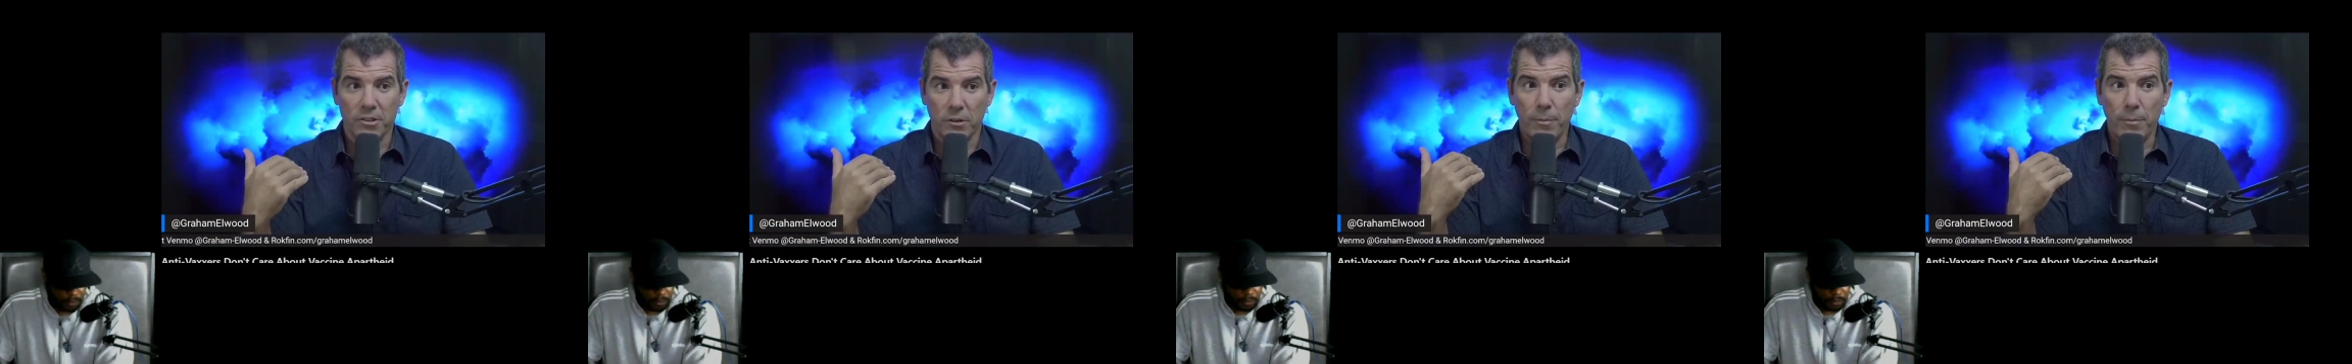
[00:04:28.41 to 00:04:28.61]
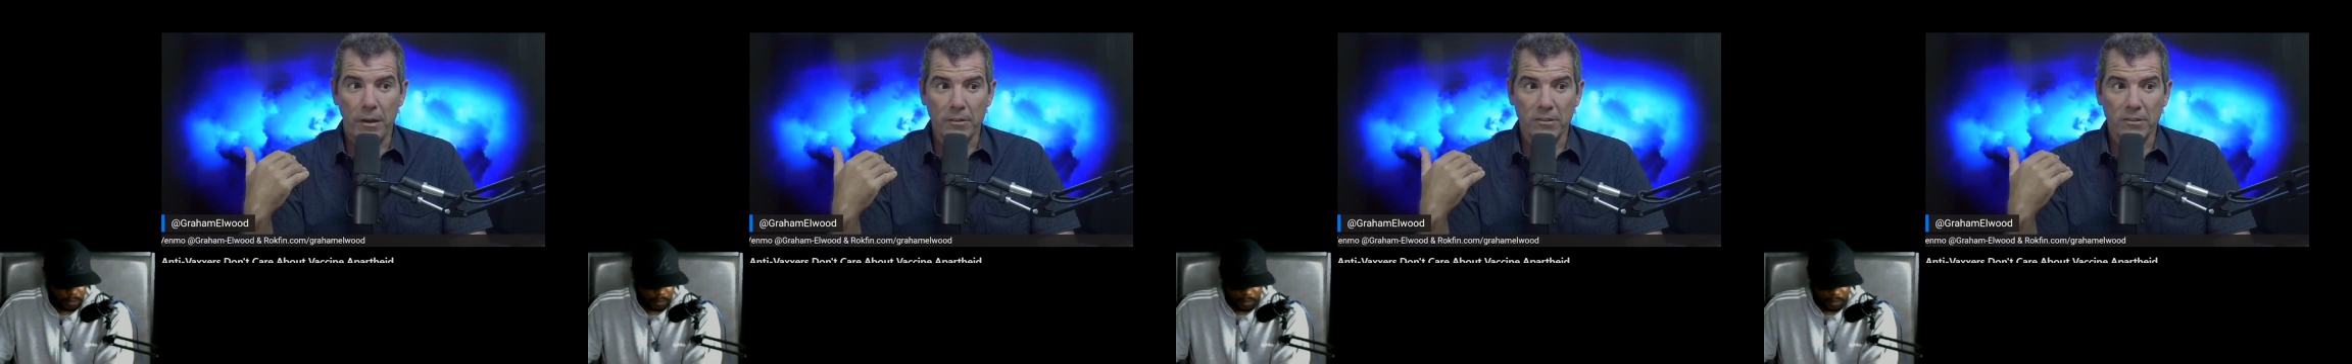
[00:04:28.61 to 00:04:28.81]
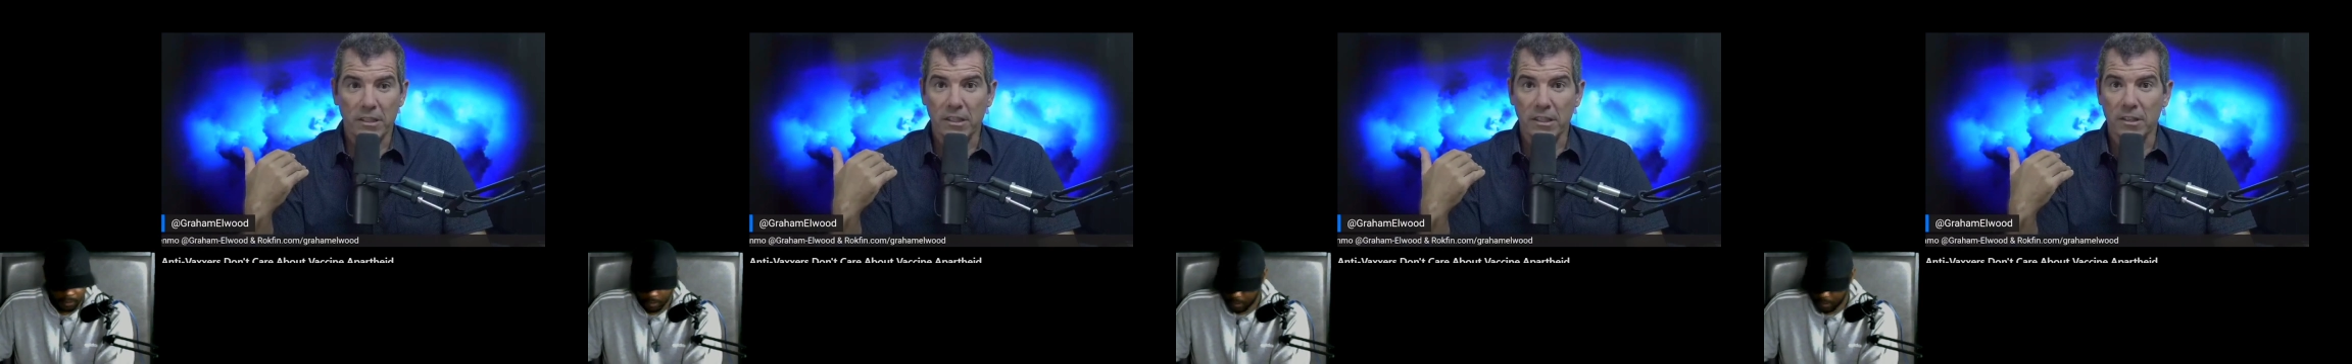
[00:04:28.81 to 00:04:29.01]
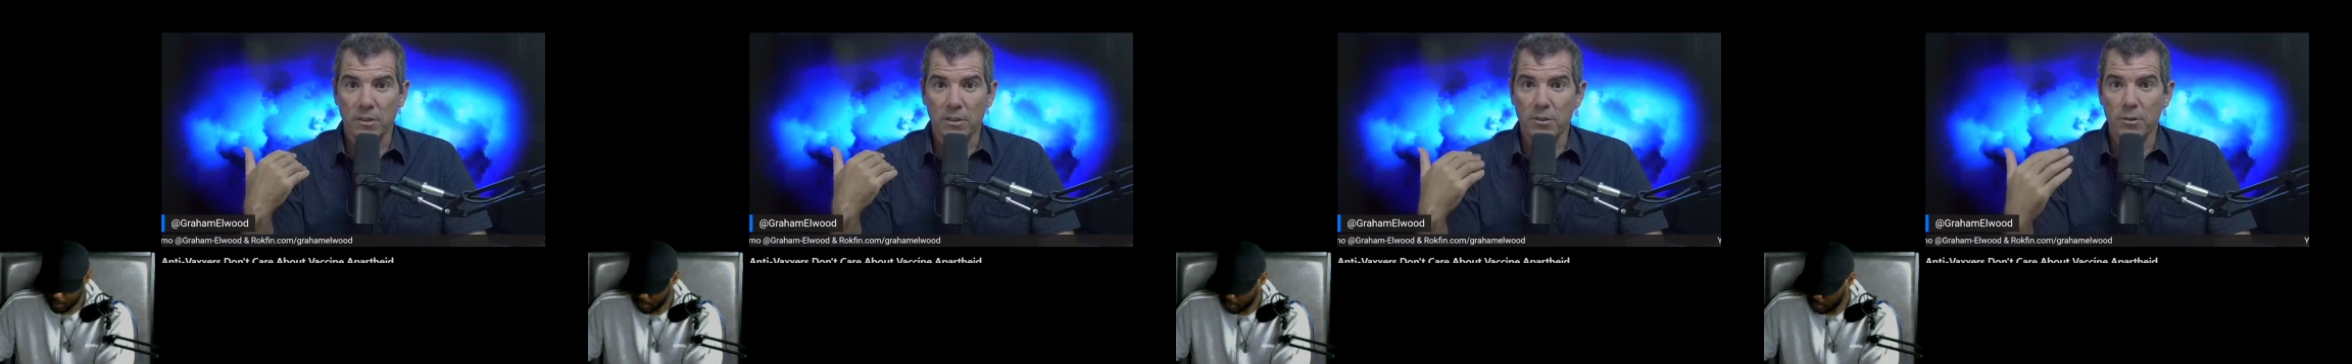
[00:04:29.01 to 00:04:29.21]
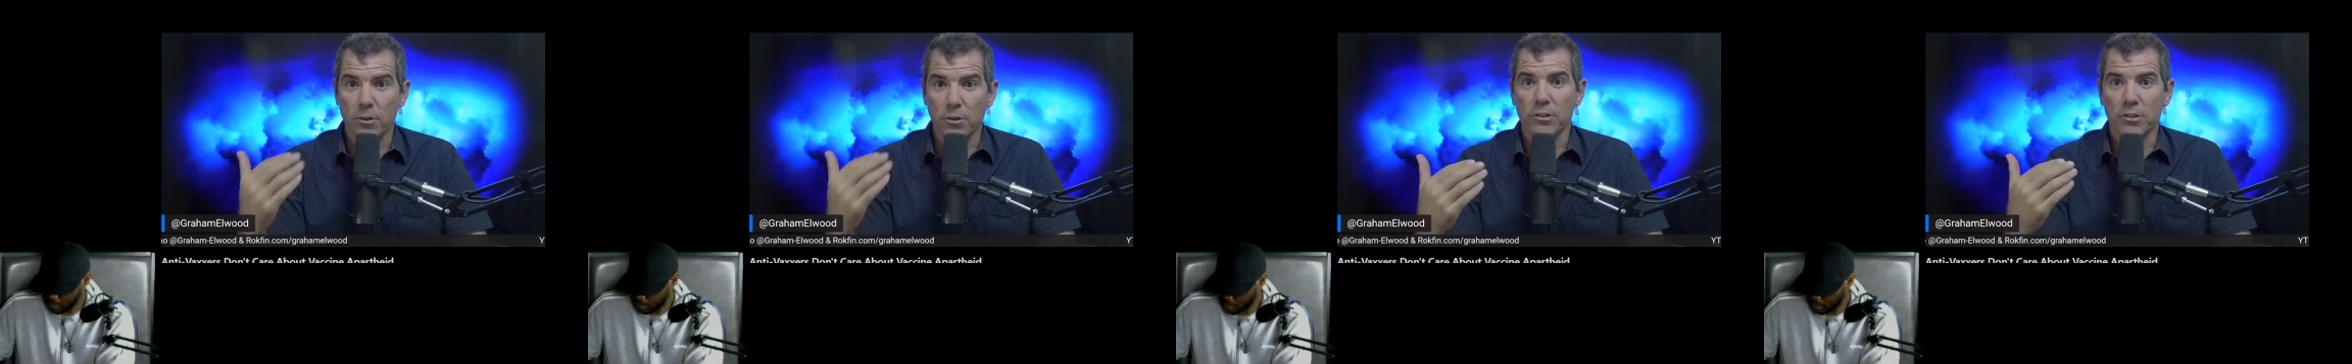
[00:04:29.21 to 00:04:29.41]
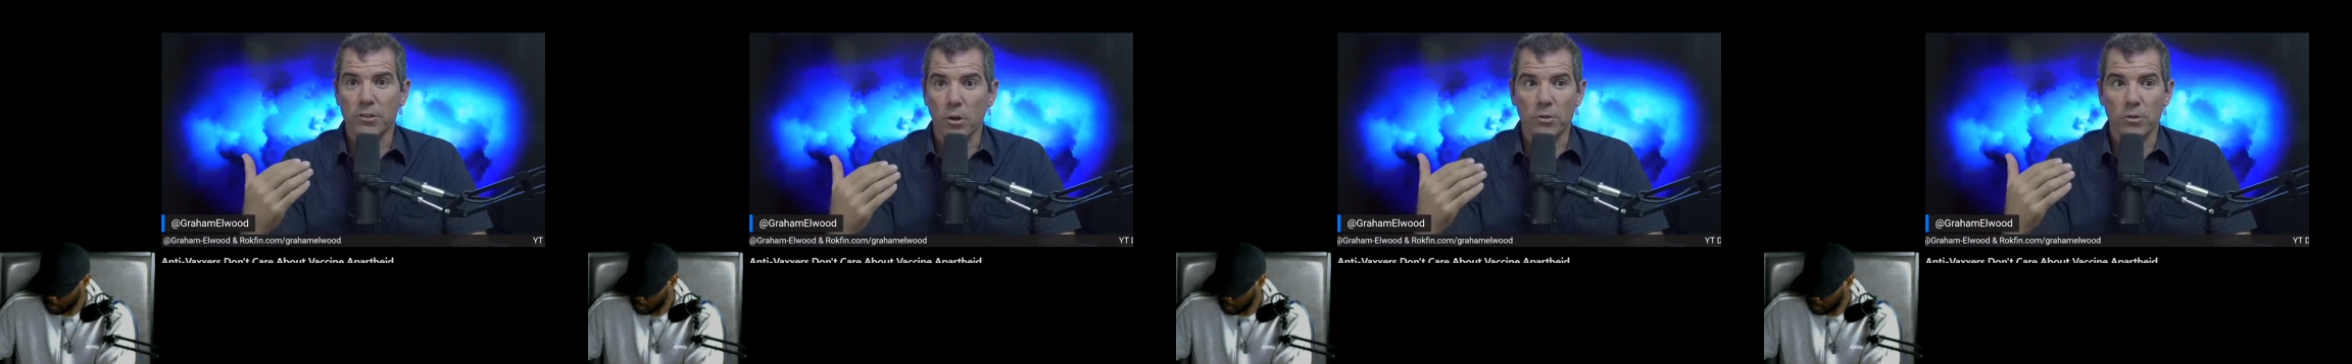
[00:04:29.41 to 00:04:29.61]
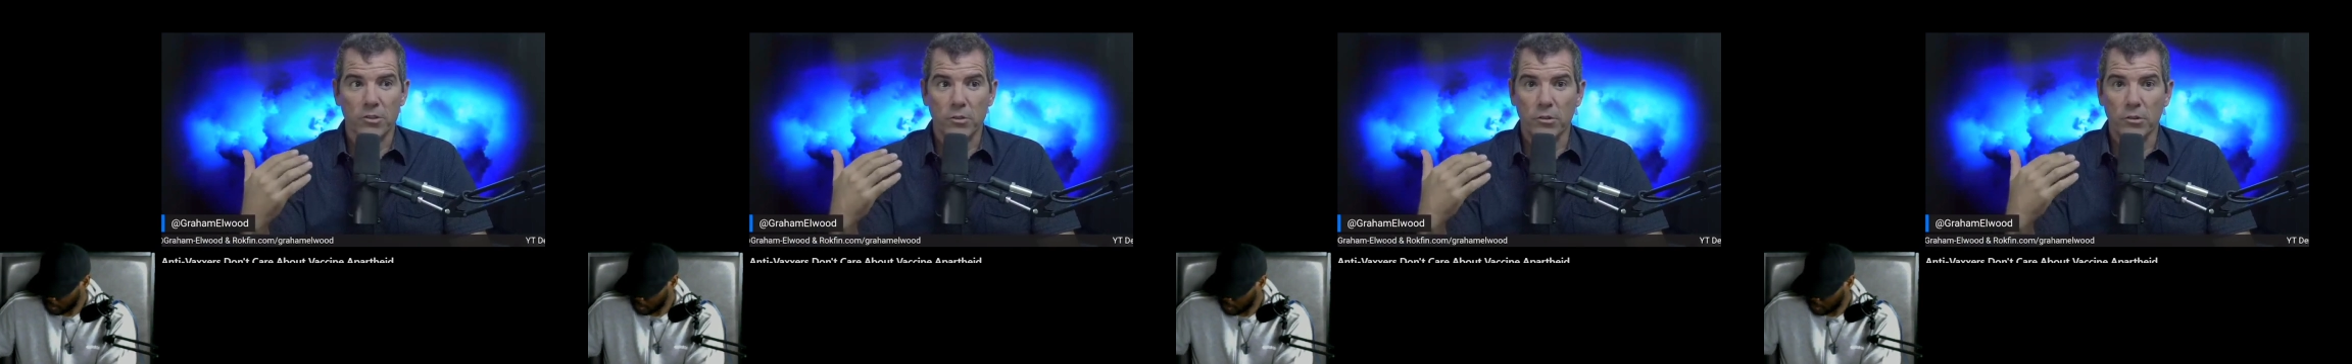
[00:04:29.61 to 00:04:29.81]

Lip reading: are about to get a third dose.